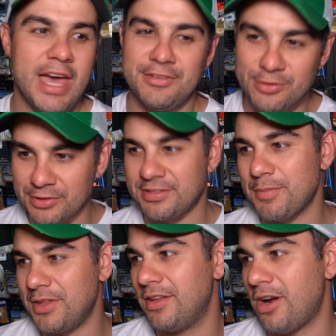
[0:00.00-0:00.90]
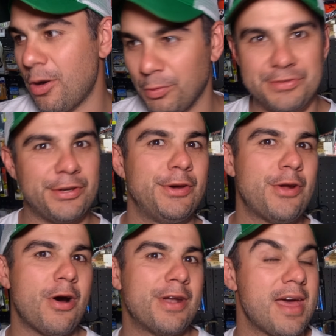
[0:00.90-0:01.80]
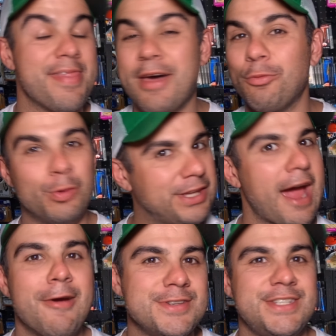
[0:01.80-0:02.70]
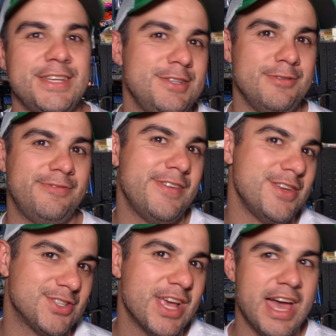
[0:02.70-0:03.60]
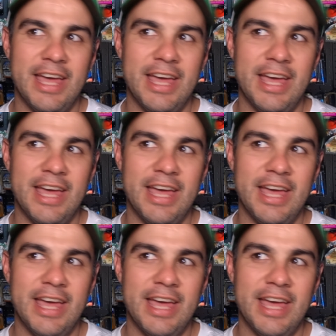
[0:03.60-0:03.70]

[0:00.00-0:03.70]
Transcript: It's not something that I will turn on that will guarantee you fish.